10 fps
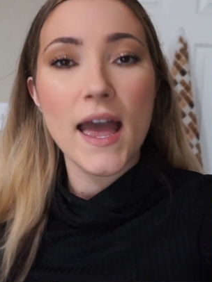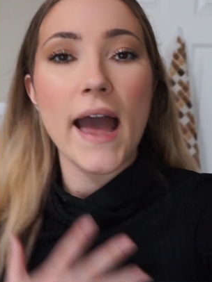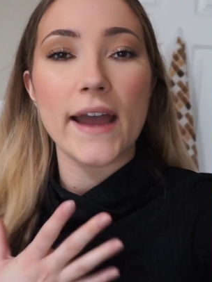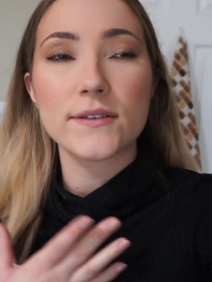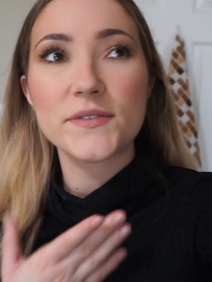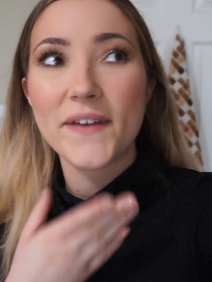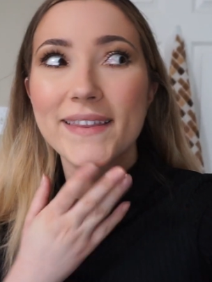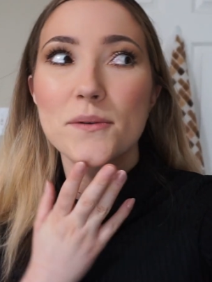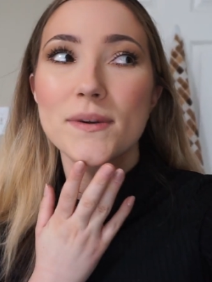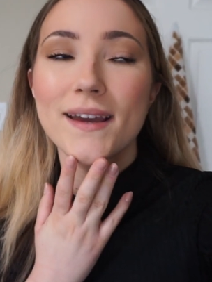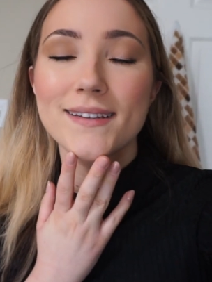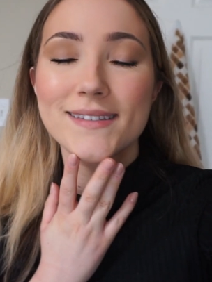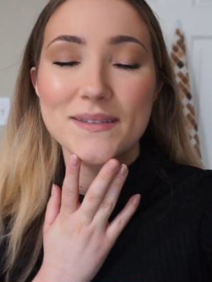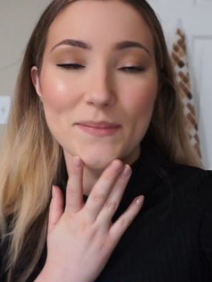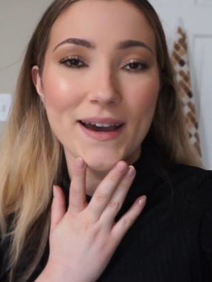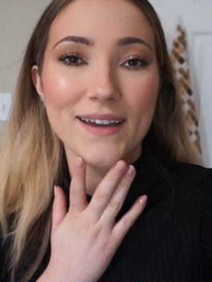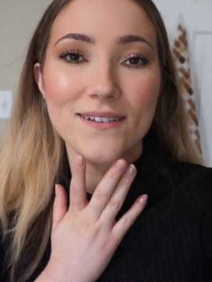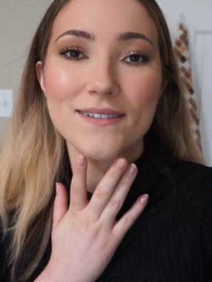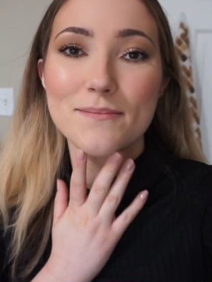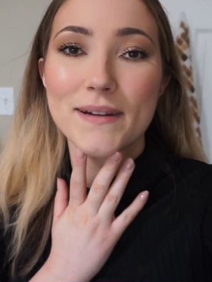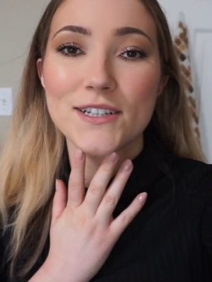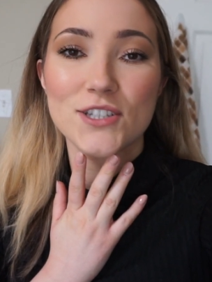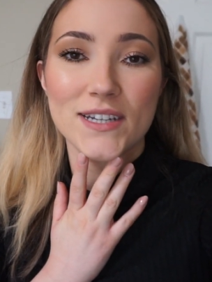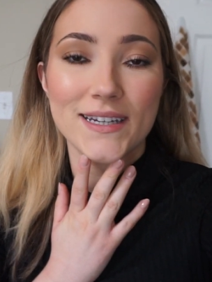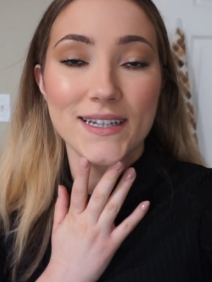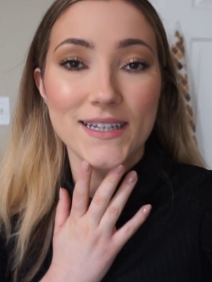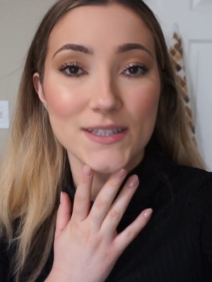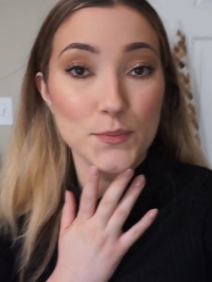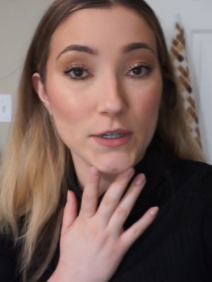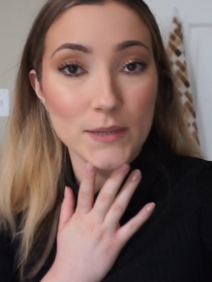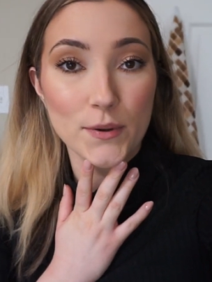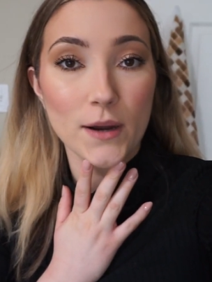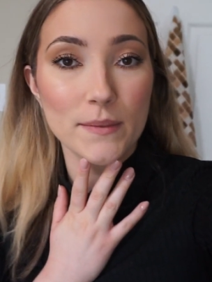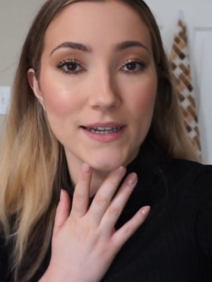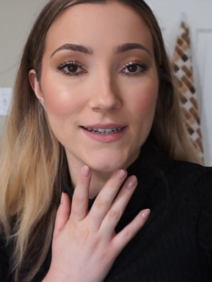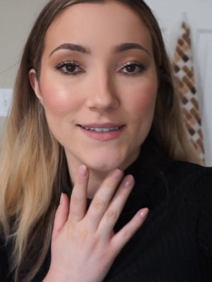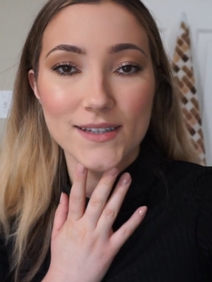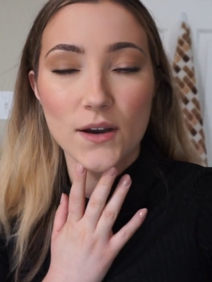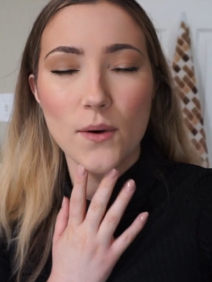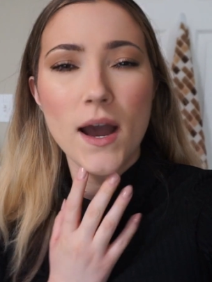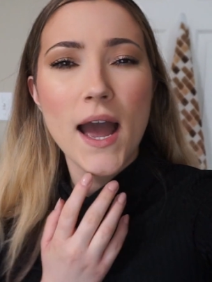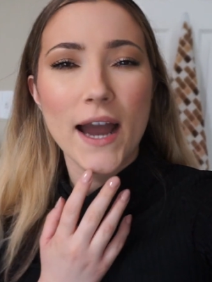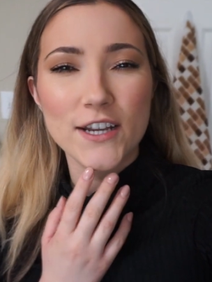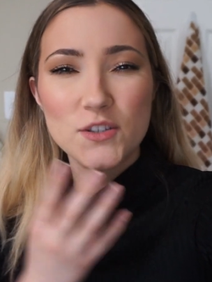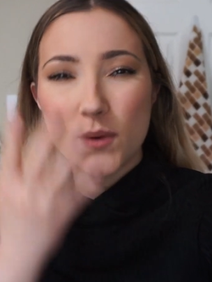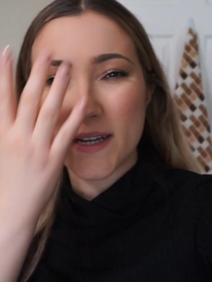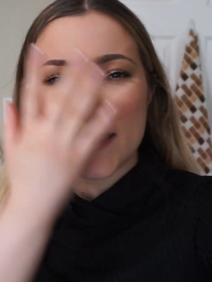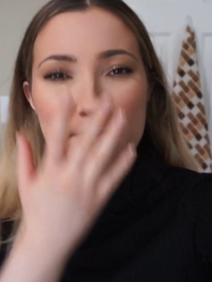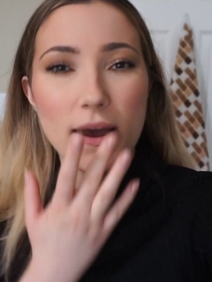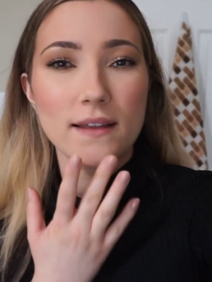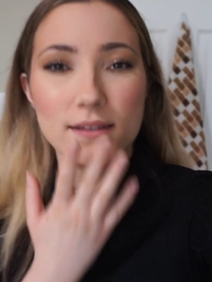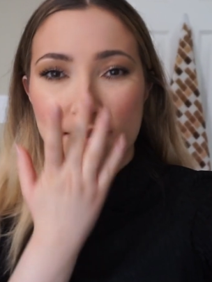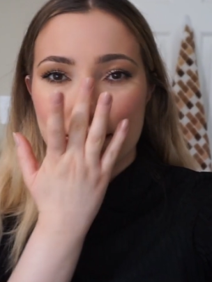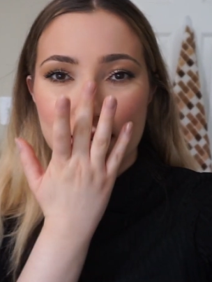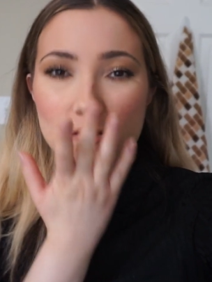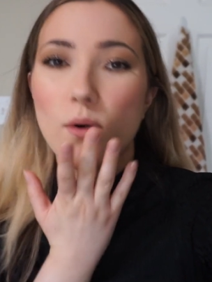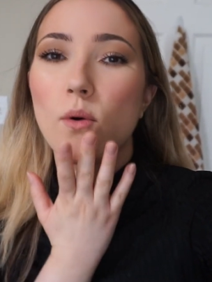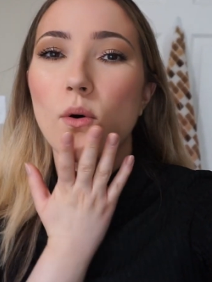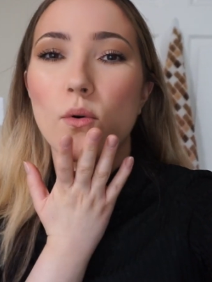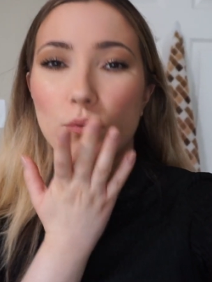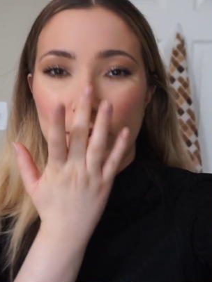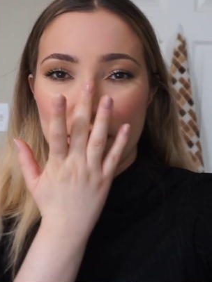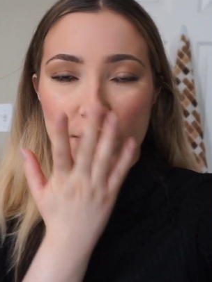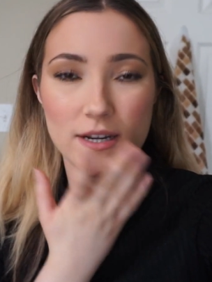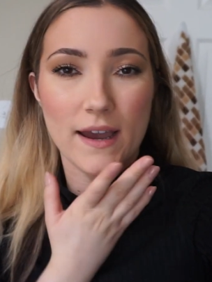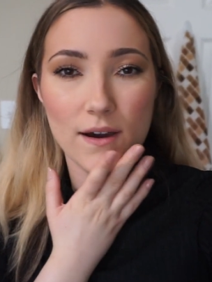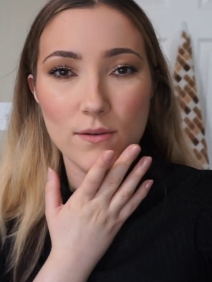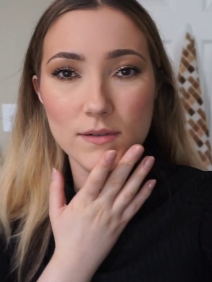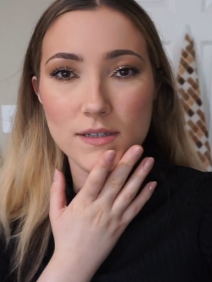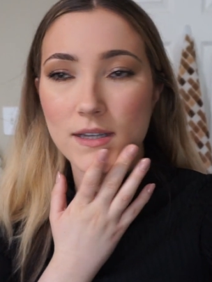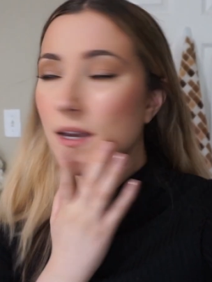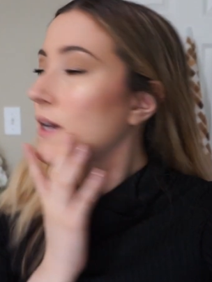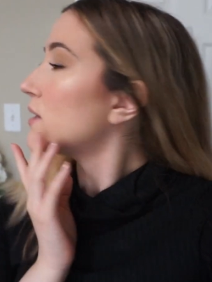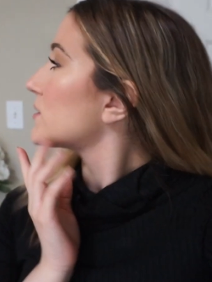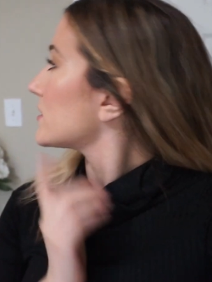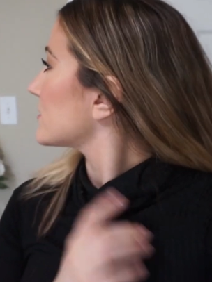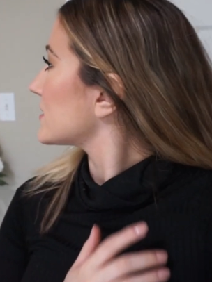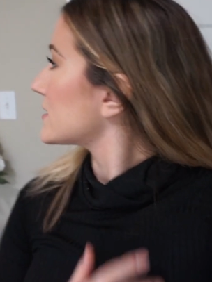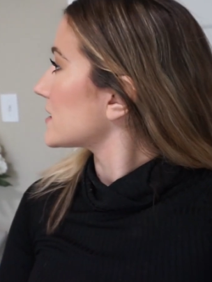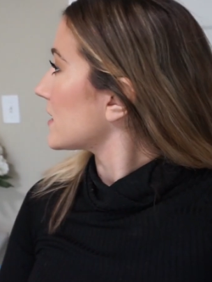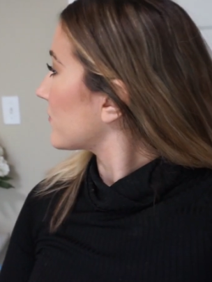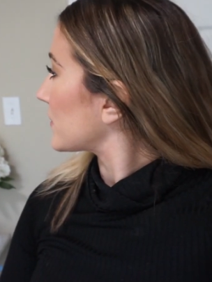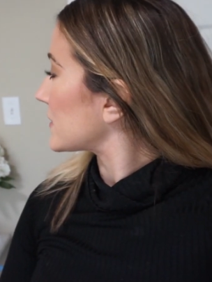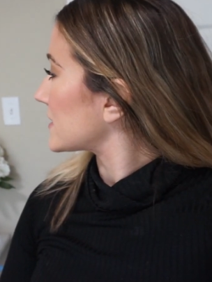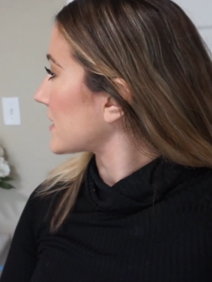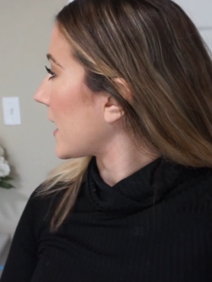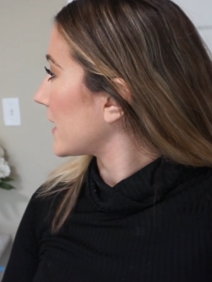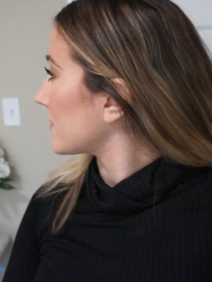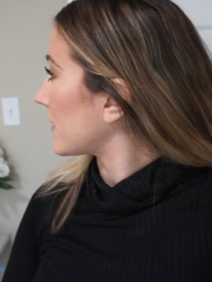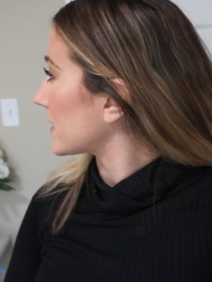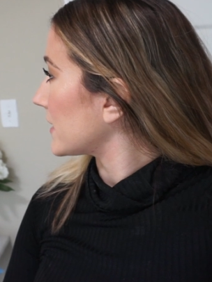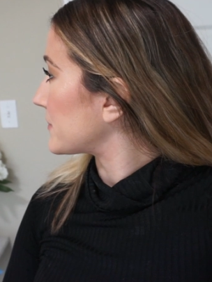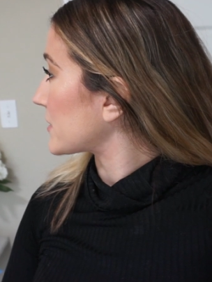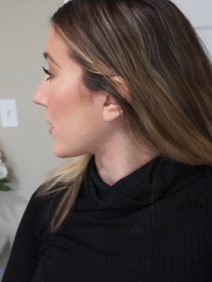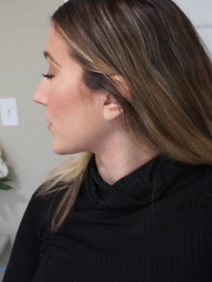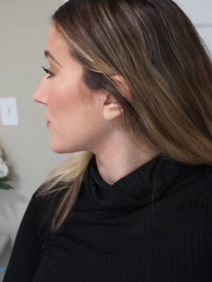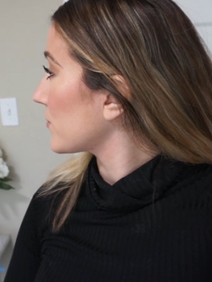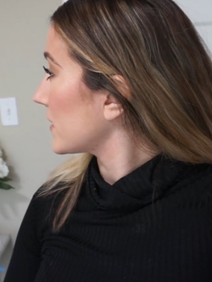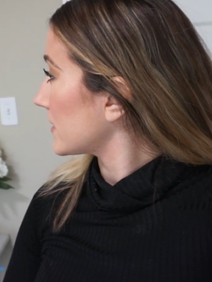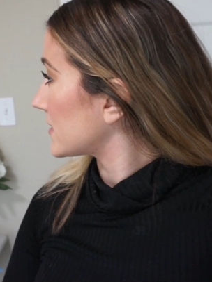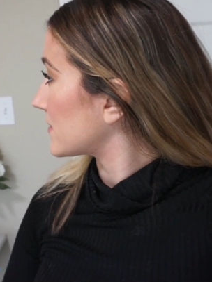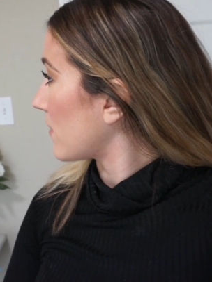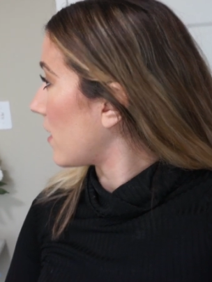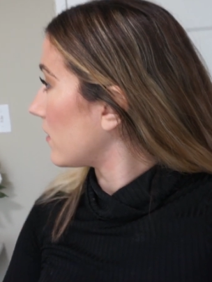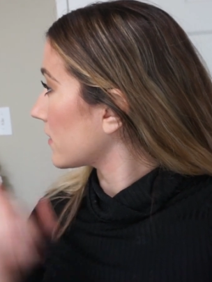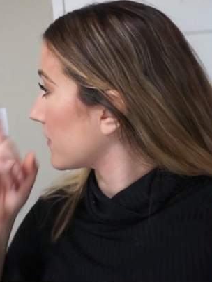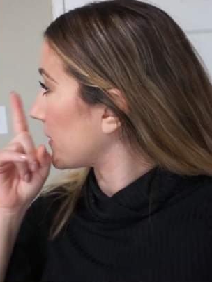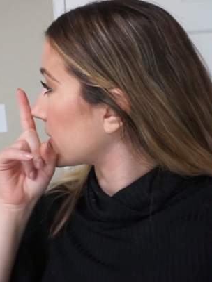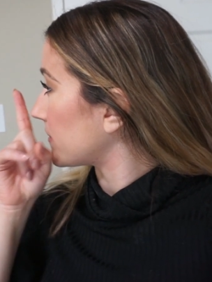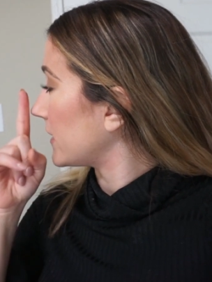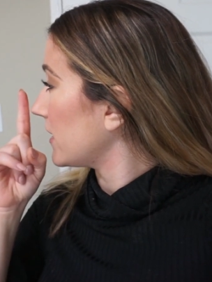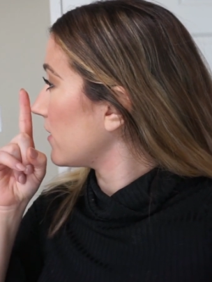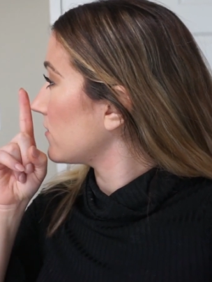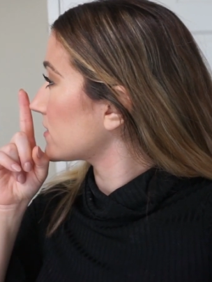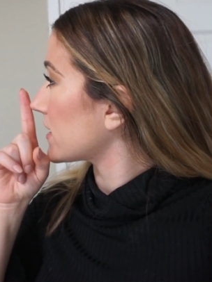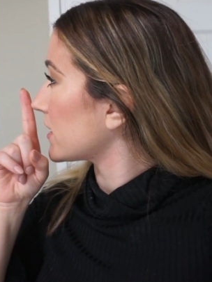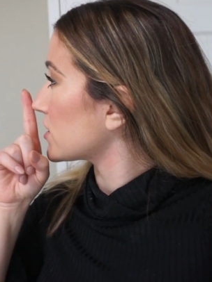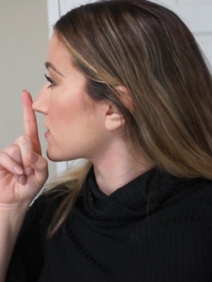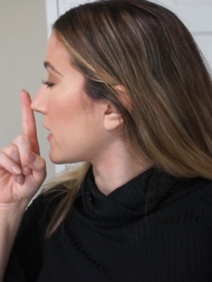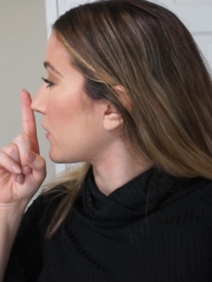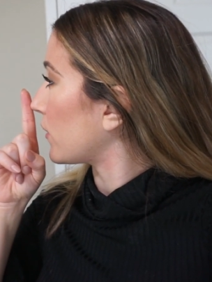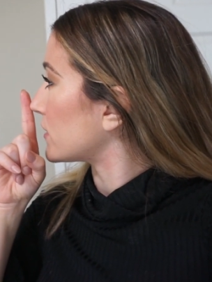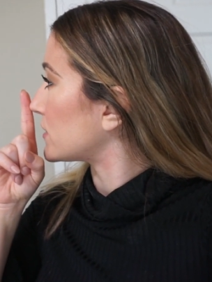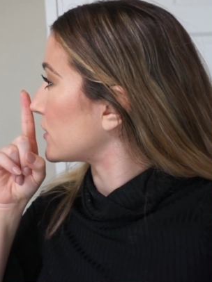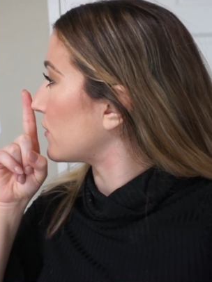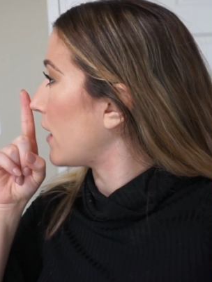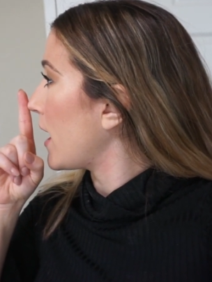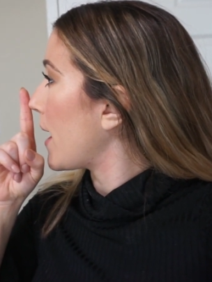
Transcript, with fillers: I also find that when I smile, my chin is pretty prominent, so I just wanted to balance this whole region out. So as you can see from the side, my lips are really small compared to my nose, and I just kind of want to